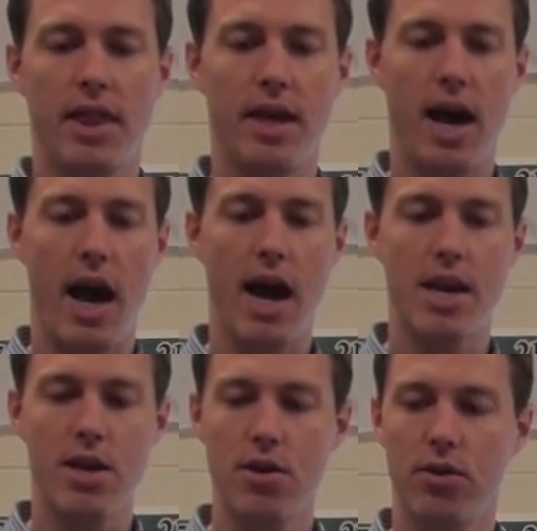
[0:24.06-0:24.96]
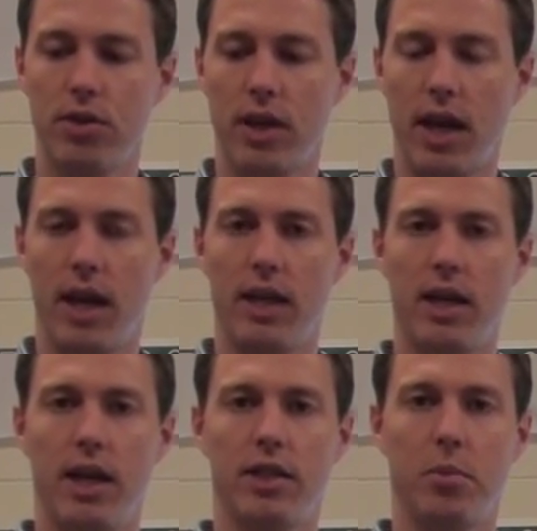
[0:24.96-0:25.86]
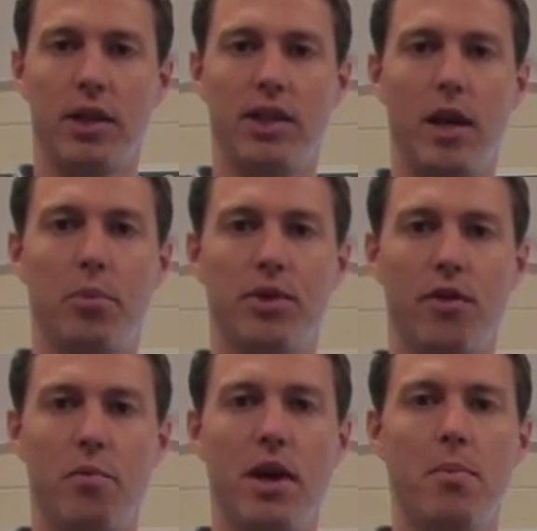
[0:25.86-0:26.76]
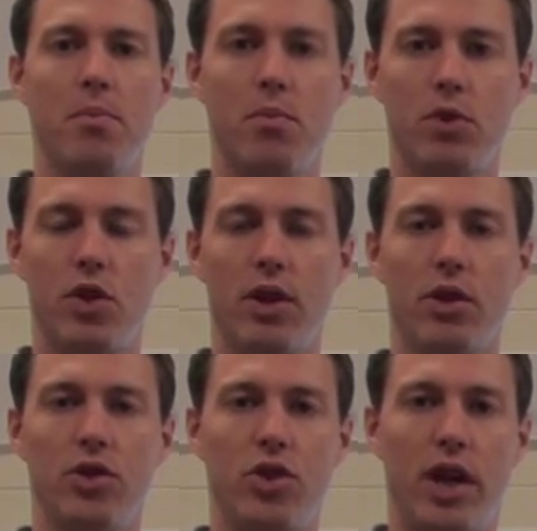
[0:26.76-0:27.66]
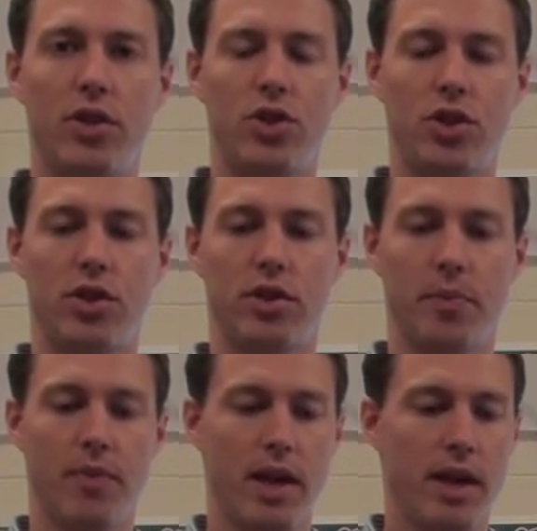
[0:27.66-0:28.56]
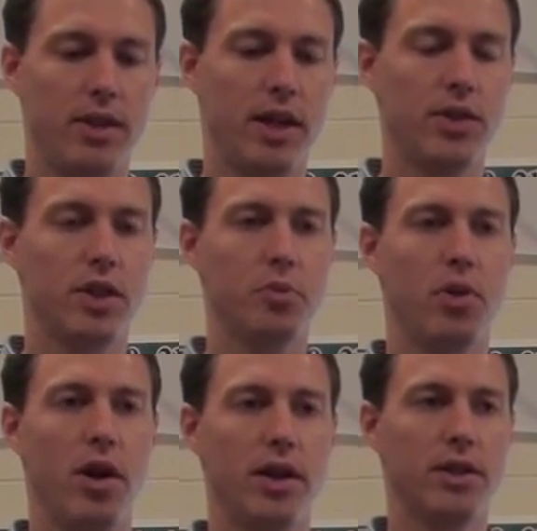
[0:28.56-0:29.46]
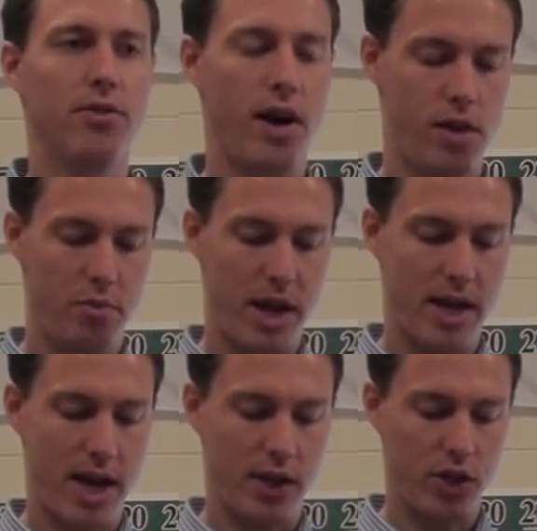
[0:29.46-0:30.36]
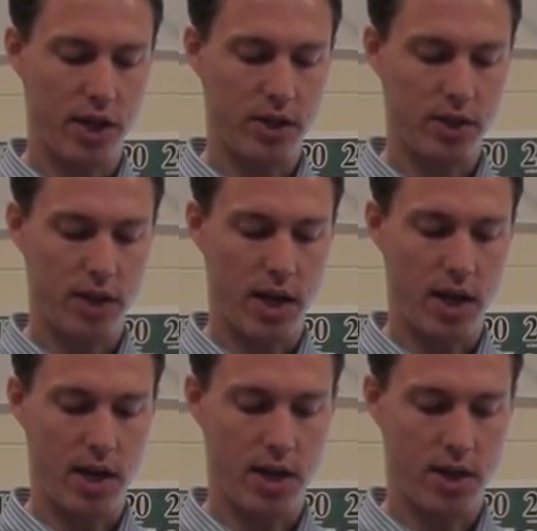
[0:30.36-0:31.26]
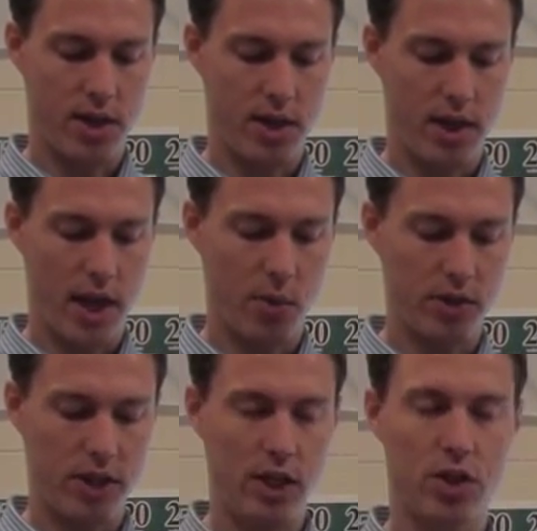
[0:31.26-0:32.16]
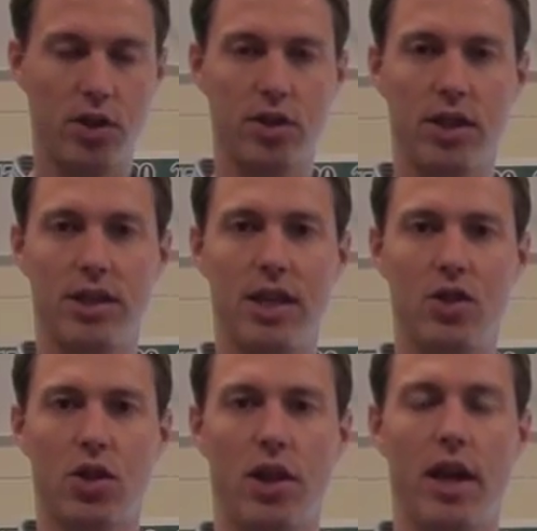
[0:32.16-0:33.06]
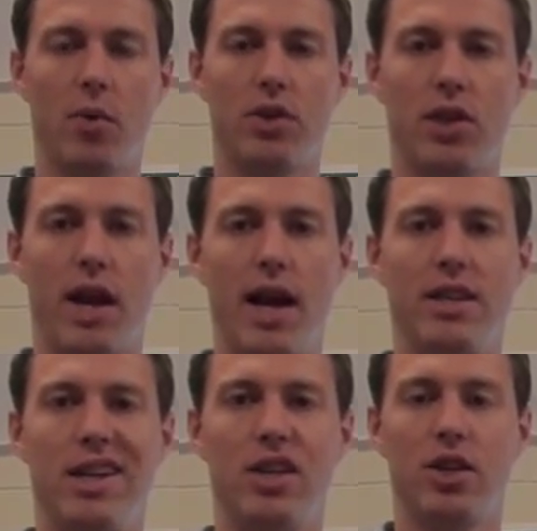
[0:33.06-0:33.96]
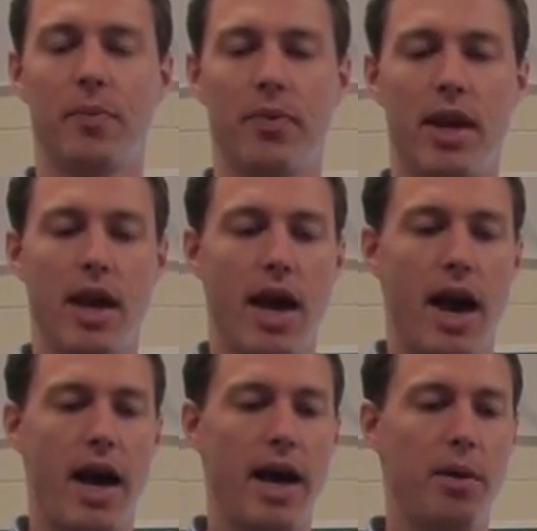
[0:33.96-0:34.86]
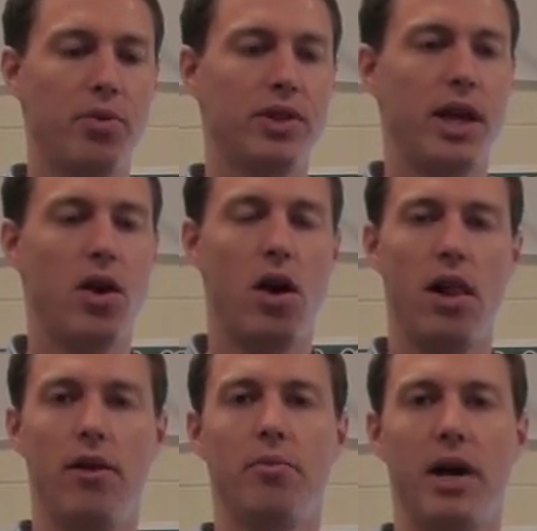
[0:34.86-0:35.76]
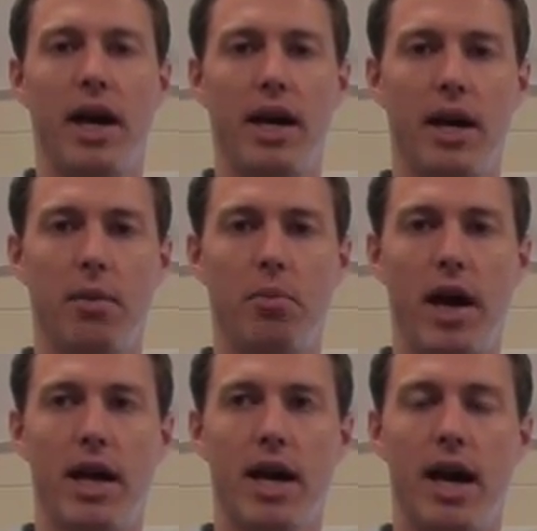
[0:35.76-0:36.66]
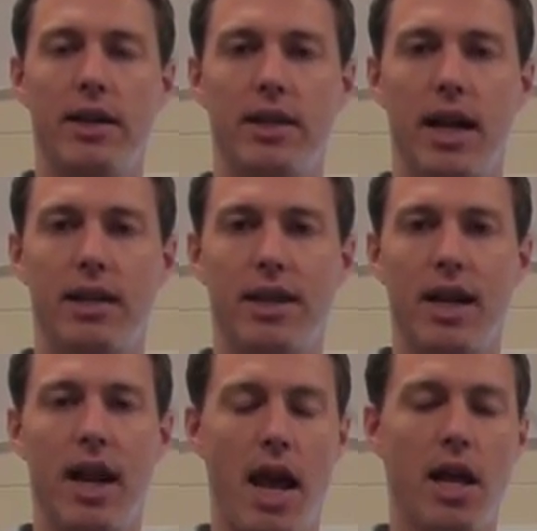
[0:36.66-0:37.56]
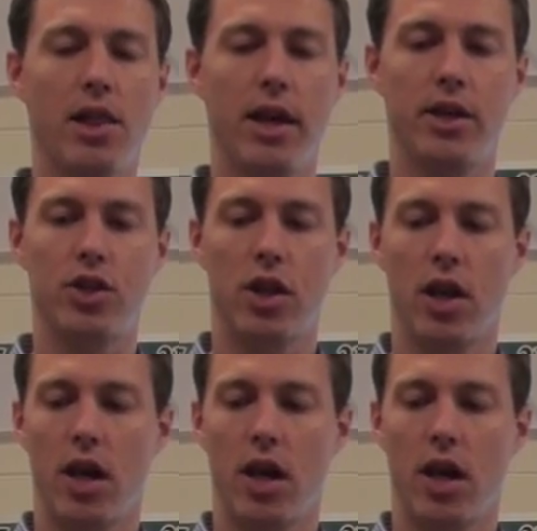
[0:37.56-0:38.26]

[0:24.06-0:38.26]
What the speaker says: that I use and some examples of me doing those gestures. Since this blog is followed by not just language teachers that teach the language that I teach, I present all of my content in English.